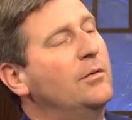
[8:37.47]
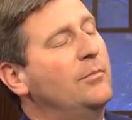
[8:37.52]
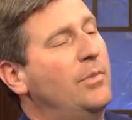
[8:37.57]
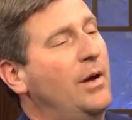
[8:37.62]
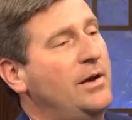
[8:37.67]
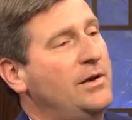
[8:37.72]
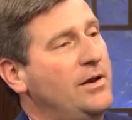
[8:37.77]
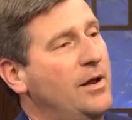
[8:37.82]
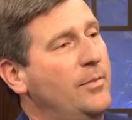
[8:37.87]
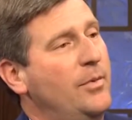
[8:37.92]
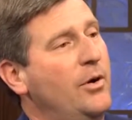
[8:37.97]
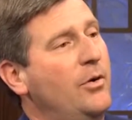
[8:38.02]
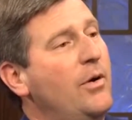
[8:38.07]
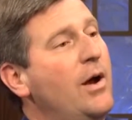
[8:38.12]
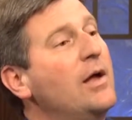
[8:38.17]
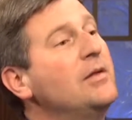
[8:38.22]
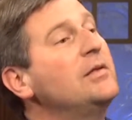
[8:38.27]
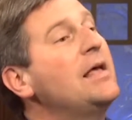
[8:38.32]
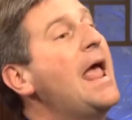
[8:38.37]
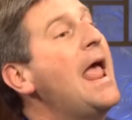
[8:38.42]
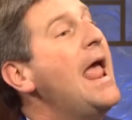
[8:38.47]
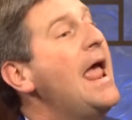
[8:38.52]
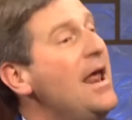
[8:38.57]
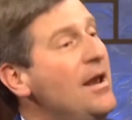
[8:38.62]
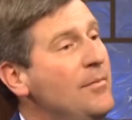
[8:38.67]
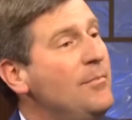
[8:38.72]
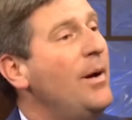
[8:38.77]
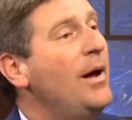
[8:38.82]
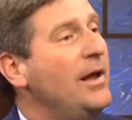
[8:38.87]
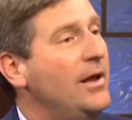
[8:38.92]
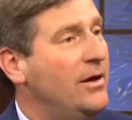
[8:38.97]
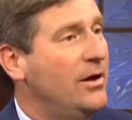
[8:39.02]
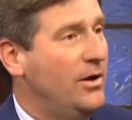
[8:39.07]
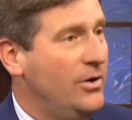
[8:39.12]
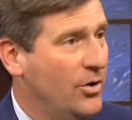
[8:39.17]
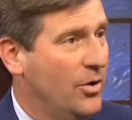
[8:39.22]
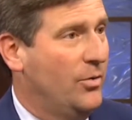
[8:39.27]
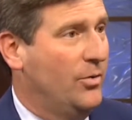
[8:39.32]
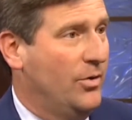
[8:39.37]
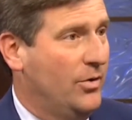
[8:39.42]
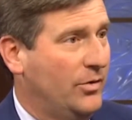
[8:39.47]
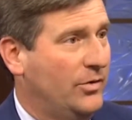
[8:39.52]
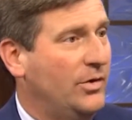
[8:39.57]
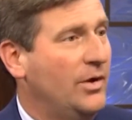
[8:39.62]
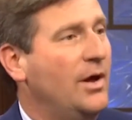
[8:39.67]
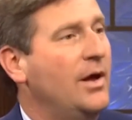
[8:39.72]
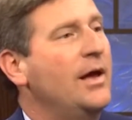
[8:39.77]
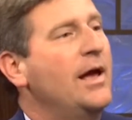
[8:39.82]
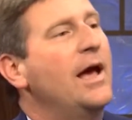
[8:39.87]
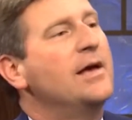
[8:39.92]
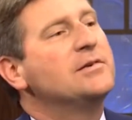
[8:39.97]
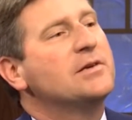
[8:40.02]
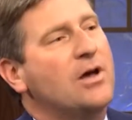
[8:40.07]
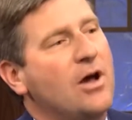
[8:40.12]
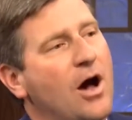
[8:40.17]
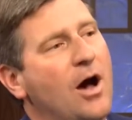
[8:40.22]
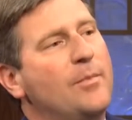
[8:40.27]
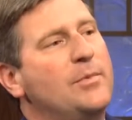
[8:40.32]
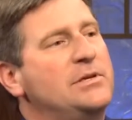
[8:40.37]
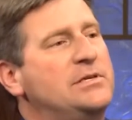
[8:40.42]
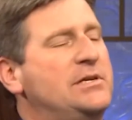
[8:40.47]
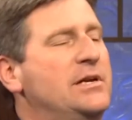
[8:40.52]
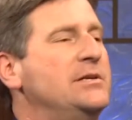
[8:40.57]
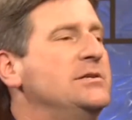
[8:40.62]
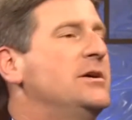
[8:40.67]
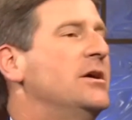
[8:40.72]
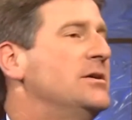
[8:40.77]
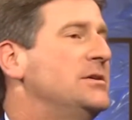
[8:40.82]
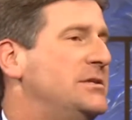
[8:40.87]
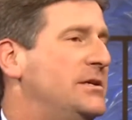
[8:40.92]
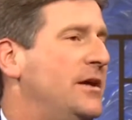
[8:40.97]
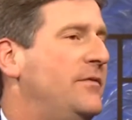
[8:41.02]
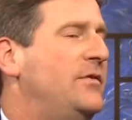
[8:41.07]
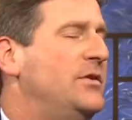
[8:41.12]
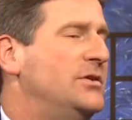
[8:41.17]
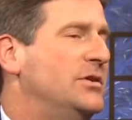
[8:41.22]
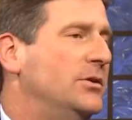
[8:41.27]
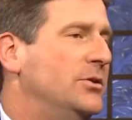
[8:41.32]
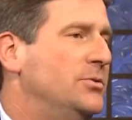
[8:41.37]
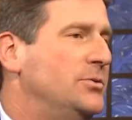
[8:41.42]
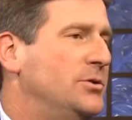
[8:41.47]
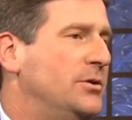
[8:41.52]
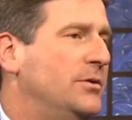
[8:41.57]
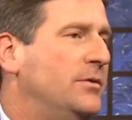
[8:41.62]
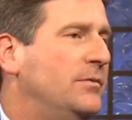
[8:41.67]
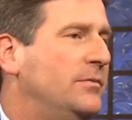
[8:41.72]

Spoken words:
by Democrats, and by gun owners as a common sense gun safety solution.